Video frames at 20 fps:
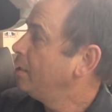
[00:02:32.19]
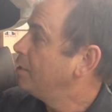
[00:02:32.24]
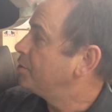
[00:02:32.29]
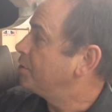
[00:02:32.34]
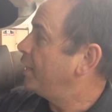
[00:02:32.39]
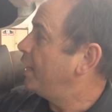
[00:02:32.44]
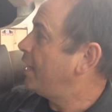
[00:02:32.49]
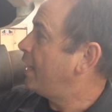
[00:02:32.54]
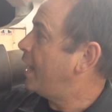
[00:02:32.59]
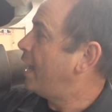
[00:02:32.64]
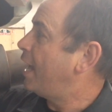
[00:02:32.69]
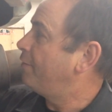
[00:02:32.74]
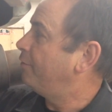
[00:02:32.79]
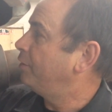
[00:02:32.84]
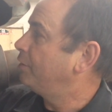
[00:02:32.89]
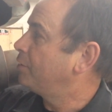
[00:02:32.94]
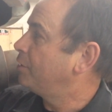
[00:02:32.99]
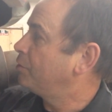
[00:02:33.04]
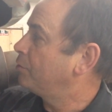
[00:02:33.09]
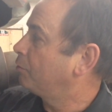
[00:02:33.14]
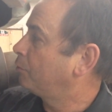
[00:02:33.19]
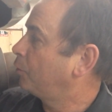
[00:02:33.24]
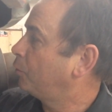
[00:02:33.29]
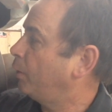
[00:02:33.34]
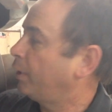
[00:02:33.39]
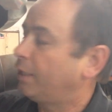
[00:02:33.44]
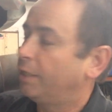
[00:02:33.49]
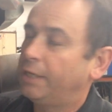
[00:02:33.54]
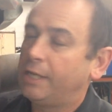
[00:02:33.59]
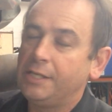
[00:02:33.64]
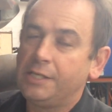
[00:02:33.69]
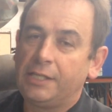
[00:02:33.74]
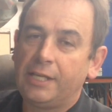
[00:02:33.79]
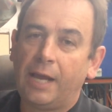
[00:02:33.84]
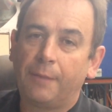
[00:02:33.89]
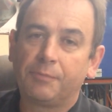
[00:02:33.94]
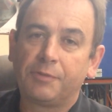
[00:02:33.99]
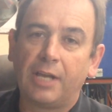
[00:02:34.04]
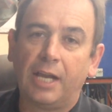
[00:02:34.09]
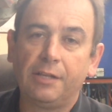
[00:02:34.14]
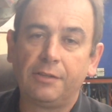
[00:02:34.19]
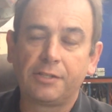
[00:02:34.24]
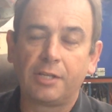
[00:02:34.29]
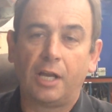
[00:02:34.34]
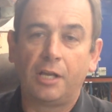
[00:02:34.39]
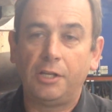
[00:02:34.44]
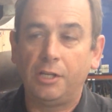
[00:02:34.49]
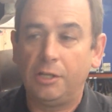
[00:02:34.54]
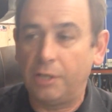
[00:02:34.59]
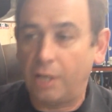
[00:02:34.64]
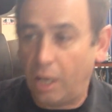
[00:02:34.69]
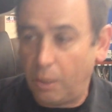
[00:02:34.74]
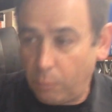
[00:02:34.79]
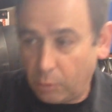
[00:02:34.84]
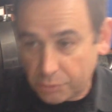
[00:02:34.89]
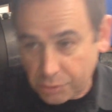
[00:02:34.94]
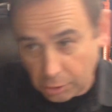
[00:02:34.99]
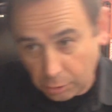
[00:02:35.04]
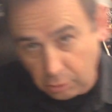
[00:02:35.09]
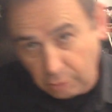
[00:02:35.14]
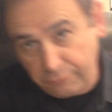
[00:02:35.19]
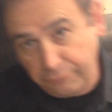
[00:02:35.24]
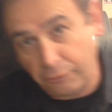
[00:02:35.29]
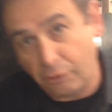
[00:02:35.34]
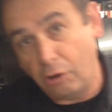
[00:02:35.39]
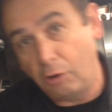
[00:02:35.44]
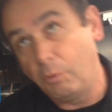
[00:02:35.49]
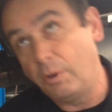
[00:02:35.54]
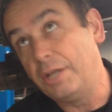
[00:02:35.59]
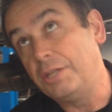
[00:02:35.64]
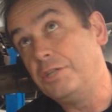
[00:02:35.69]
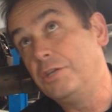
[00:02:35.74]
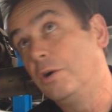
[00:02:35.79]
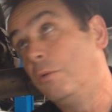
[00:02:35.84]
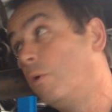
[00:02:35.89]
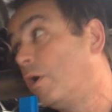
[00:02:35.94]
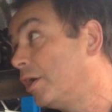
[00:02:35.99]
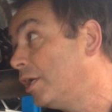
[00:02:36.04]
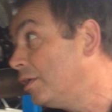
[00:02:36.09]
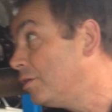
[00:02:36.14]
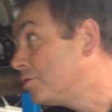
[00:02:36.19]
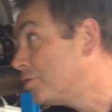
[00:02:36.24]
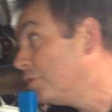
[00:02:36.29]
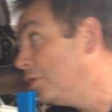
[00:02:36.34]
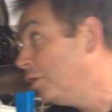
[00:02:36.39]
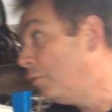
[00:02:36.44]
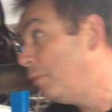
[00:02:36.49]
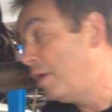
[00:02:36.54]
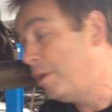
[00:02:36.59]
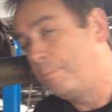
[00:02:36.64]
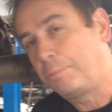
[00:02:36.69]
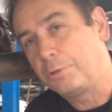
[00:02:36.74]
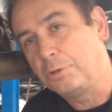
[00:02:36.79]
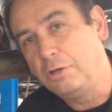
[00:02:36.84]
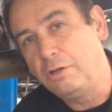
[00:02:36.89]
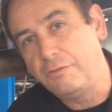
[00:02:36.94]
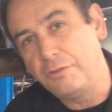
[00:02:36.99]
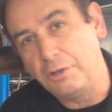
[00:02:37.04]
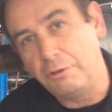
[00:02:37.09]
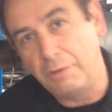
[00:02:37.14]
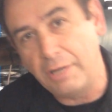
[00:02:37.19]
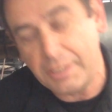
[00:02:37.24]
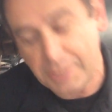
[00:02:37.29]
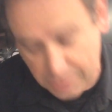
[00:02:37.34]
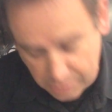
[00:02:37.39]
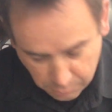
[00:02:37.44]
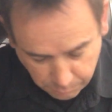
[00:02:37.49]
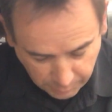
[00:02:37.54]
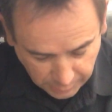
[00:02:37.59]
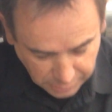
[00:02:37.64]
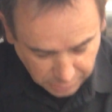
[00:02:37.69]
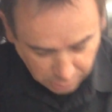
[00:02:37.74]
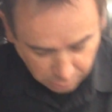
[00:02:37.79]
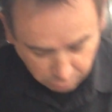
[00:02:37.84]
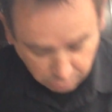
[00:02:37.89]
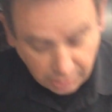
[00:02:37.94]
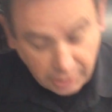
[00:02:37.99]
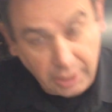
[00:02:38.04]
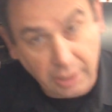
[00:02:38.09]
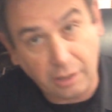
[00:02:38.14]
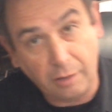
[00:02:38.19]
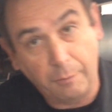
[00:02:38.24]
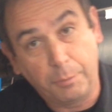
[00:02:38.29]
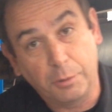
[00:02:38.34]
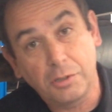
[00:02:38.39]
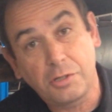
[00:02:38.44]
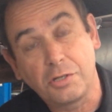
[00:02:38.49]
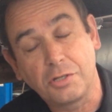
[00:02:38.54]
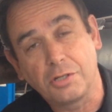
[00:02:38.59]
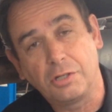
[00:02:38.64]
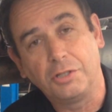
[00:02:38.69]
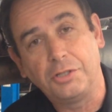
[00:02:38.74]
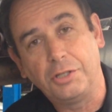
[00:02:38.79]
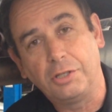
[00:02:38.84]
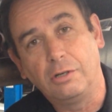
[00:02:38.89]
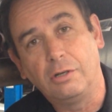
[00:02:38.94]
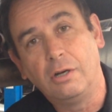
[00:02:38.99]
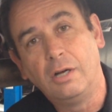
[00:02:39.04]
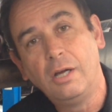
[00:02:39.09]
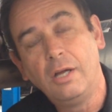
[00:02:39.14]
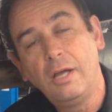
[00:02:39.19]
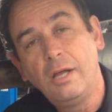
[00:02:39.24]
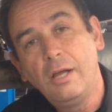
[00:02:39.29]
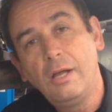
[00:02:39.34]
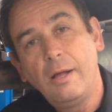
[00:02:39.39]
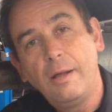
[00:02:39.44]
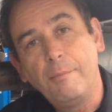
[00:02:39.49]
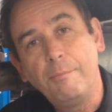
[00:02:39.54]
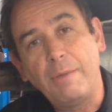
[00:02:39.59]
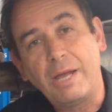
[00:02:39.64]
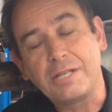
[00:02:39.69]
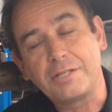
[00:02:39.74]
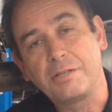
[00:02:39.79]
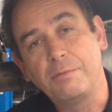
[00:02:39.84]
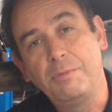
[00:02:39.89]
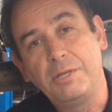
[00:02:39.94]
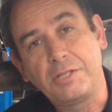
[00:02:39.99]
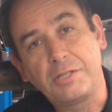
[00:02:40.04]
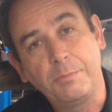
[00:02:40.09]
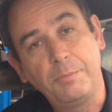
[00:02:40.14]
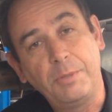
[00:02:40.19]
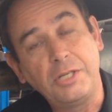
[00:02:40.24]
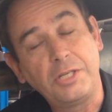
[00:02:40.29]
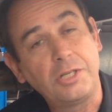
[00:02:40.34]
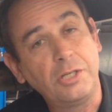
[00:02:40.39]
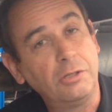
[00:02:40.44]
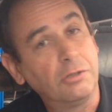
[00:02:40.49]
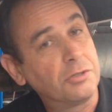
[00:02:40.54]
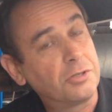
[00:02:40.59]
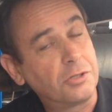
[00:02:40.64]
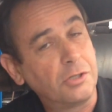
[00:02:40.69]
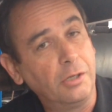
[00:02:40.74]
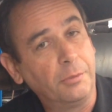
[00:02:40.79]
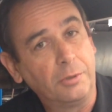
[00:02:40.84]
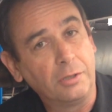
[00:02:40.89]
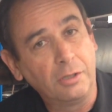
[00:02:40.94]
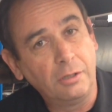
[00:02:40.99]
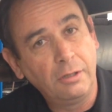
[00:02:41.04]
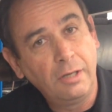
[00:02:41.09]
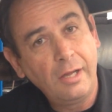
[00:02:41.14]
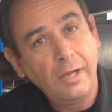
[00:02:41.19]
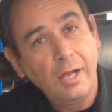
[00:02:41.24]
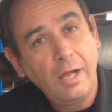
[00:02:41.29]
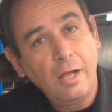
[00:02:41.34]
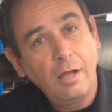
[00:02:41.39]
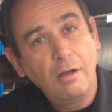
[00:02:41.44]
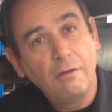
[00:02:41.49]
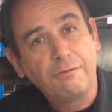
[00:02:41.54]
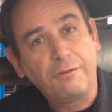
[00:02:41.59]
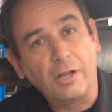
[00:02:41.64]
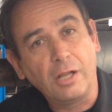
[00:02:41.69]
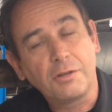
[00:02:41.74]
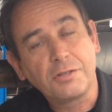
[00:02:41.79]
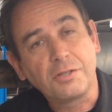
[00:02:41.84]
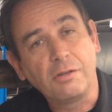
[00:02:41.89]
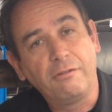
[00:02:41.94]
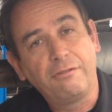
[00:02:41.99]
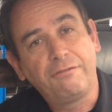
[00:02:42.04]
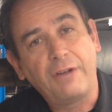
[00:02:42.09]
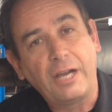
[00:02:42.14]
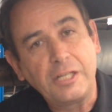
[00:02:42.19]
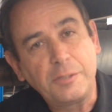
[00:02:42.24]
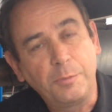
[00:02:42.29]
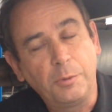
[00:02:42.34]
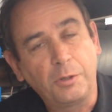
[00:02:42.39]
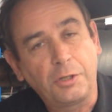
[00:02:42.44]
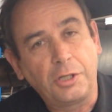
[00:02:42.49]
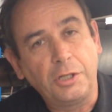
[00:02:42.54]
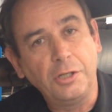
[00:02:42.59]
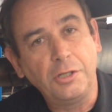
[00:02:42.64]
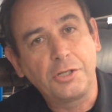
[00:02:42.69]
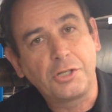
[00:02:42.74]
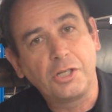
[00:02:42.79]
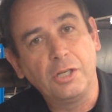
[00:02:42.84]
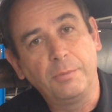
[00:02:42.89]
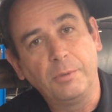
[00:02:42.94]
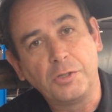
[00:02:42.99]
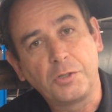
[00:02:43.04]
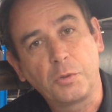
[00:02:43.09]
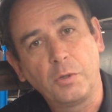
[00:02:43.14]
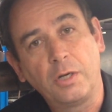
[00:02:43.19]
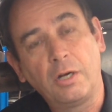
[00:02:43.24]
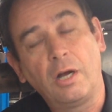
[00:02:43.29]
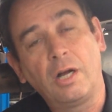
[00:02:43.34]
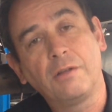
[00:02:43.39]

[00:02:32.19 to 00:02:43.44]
So there you have it. There's a quick and easy update so you know what to look for when you're wanting to improve the rear suspension or any of the bushes on your Mazda, Mitsubishi or Subaru. Follow us on Facebook, YouTube and Twitter.